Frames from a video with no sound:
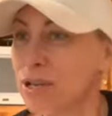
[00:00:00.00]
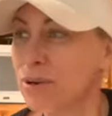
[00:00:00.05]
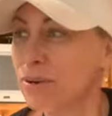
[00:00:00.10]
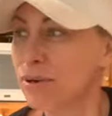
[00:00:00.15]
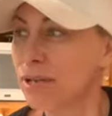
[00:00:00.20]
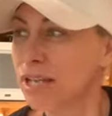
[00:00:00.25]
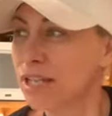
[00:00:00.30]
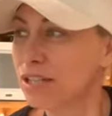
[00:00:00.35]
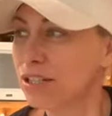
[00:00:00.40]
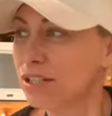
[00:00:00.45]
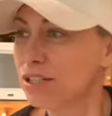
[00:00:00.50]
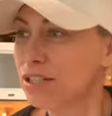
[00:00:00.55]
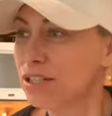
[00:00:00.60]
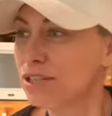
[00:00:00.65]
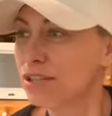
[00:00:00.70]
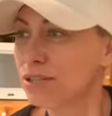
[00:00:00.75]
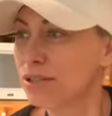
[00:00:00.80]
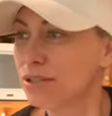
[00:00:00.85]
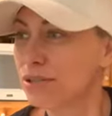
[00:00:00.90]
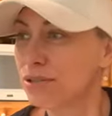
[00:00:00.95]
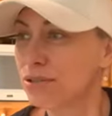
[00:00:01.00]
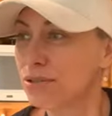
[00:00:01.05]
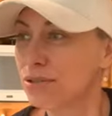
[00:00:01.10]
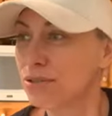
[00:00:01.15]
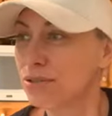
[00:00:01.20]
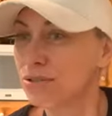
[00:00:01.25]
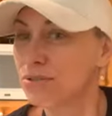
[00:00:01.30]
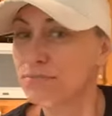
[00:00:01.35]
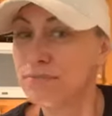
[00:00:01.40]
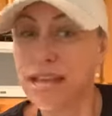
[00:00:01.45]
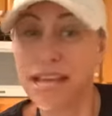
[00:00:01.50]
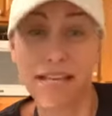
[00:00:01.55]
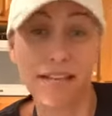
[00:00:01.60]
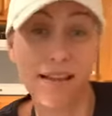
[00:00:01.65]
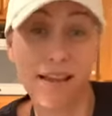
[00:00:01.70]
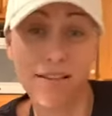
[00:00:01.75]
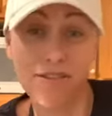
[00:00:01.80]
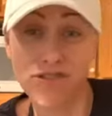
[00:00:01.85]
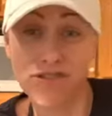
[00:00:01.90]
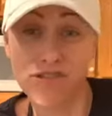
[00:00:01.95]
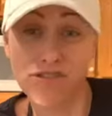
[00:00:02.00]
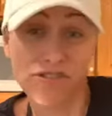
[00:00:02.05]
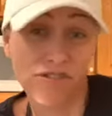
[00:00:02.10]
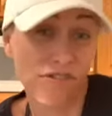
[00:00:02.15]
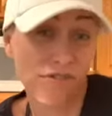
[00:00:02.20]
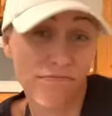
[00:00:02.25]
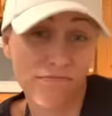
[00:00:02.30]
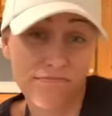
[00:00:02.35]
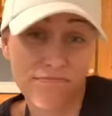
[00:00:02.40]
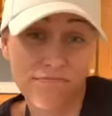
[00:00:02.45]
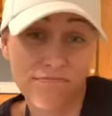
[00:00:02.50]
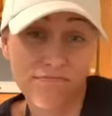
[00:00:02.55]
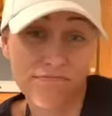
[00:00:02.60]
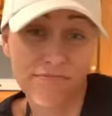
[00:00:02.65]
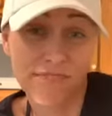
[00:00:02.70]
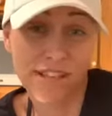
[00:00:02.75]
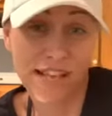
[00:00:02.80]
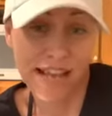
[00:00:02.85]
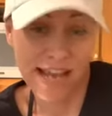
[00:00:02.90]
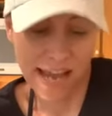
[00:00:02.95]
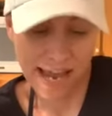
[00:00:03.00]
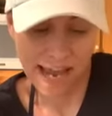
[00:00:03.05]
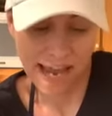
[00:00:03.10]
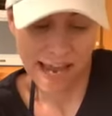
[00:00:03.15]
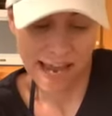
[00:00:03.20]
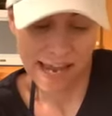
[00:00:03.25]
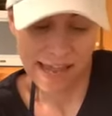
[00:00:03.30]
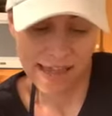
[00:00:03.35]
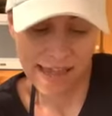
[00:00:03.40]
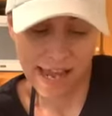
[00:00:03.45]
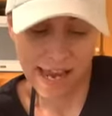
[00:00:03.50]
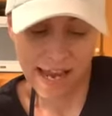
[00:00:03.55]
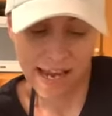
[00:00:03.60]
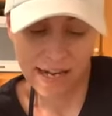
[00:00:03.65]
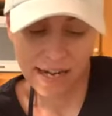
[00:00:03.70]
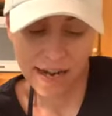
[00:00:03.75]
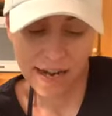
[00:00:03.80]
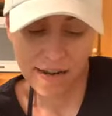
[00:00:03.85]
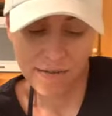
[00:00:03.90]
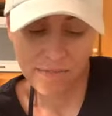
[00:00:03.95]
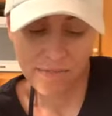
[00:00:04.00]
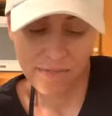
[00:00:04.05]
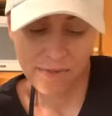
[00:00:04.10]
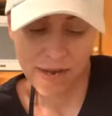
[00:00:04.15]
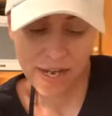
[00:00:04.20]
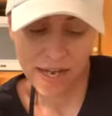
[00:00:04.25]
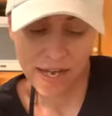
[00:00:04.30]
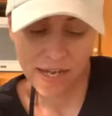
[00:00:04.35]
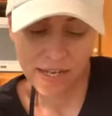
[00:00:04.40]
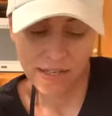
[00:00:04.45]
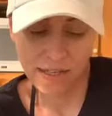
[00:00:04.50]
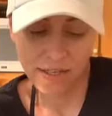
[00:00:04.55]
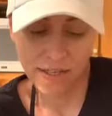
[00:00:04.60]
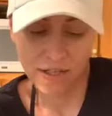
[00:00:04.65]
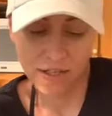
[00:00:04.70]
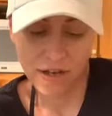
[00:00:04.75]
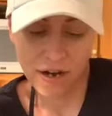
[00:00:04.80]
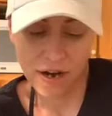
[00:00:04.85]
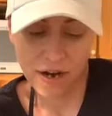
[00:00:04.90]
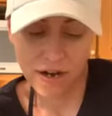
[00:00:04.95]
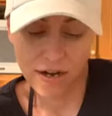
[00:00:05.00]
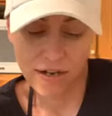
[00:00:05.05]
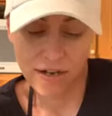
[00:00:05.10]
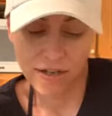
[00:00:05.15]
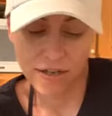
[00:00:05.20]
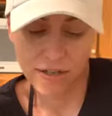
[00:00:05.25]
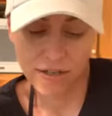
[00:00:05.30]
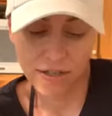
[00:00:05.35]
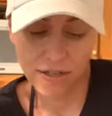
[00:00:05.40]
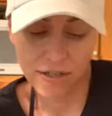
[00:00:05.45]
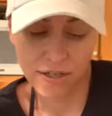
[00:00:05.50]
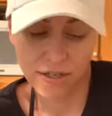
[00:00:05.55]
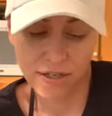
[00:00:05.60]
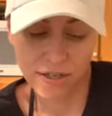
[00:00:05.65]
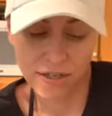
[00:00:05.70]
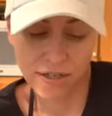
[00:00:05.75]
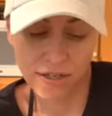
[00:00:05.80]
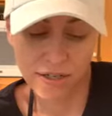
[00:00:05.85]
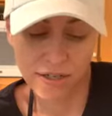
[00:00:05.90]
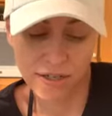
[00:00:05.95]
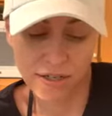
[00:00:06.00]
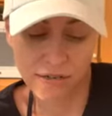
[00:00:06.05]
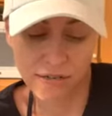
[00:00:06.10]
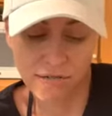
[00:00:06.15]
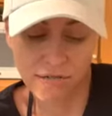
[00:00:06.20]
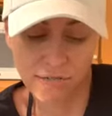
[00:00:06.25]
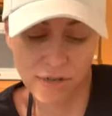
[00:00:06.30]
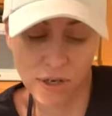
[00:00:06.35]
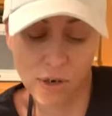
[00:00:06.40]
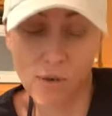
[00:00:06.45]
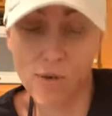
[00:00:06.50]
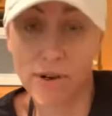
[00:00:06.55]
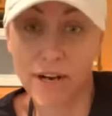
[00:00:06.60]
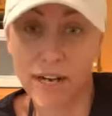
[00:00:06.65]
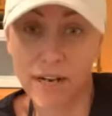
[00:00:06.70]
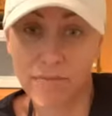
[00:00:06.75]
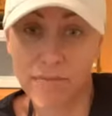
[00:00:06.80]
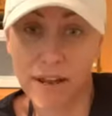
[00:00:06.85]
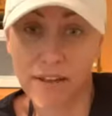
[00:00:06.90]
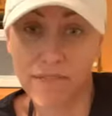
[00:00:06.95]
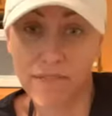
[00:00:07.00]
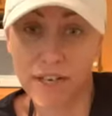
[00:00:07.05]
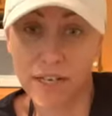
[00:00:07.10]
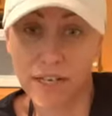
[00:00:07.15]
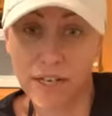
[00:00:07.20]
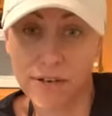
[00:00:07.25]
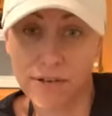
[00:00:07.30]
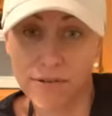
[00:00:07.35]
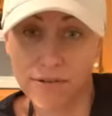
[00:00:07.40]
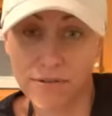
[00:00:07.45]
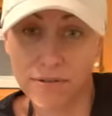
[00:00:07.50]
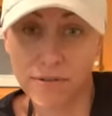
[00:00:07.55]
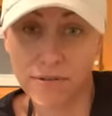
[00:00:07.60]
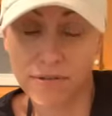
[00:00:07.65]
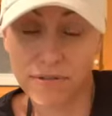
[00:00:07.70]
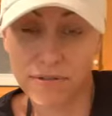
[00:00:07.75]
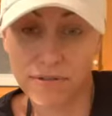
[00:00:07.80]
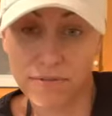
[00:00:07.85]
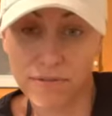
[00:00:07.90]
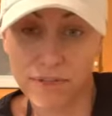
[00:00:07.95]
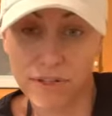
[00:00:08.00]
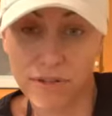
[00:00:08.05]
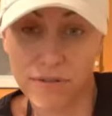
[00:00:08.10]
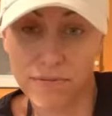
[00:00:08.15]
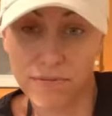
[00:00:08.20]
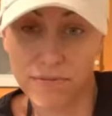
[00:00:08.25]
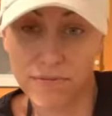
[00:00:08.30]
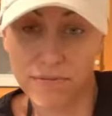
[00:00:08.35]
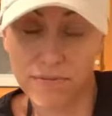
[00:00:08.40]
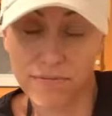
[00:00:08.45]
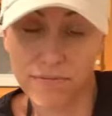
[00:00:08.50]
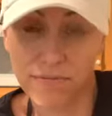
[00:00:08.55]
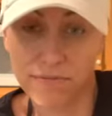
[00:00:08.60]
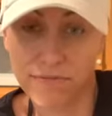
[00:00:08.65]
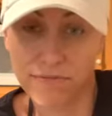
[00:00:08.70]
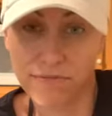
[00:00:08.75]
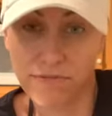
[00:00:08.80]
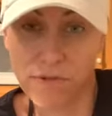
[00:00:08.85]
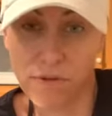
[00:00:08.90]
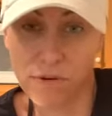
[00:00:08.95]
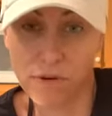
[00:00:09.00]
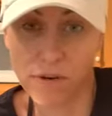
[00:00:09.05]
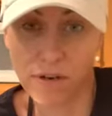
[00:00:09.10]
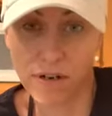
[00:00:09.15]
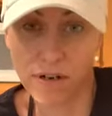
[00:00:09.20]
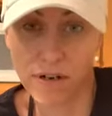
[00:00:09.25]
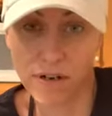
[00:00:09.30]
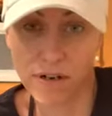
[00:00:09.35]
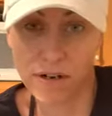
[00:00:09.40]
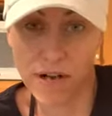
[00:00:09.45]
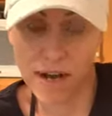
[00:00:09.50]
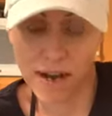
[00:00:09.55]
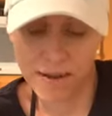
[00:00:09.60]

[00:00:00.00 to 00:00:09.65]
going to make lunch, and then I might start recording my videos, which for